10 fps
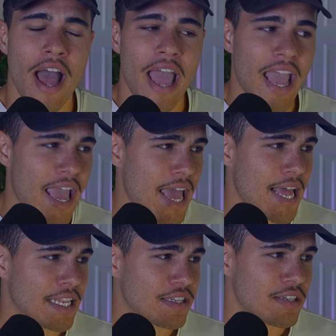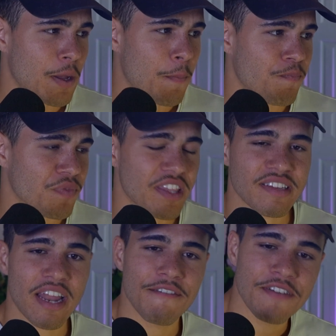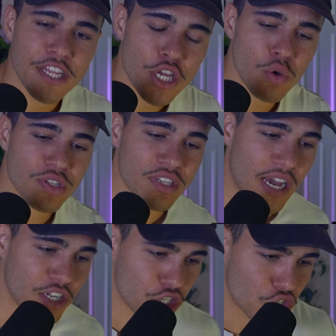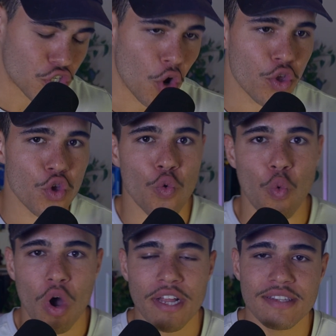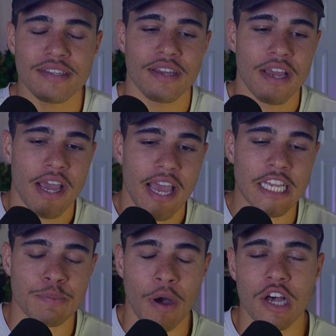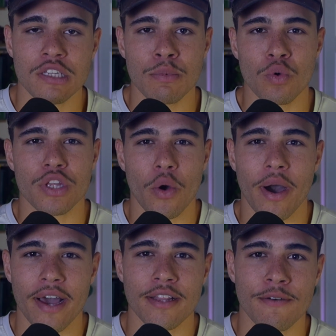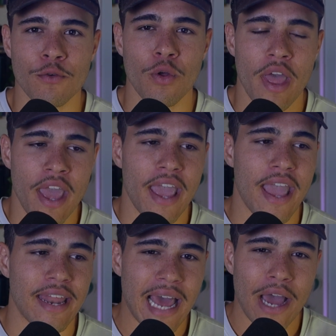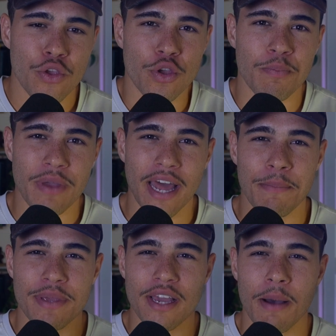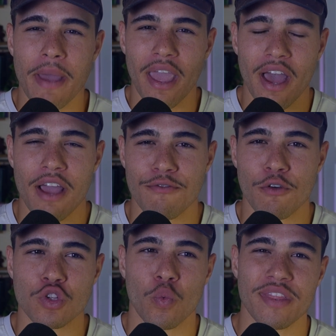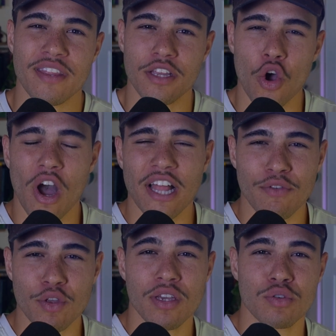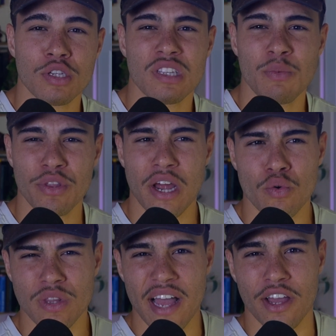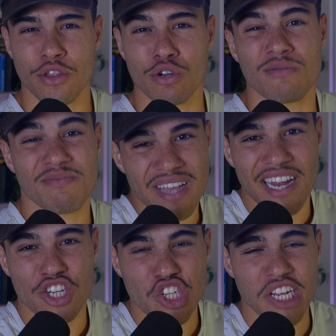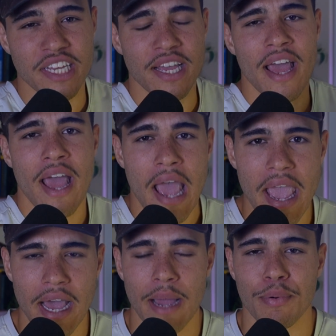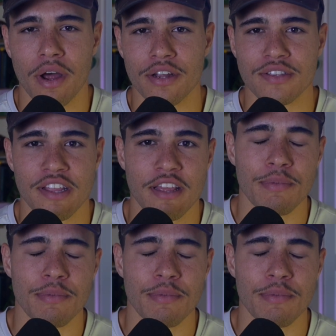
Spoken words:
And this kind of video is kind of to show you what is possible with GoHighLevel and how you can kind of become AI first within the GoHighLevel ecosystem without relying on their kind of shitty AI products that they've been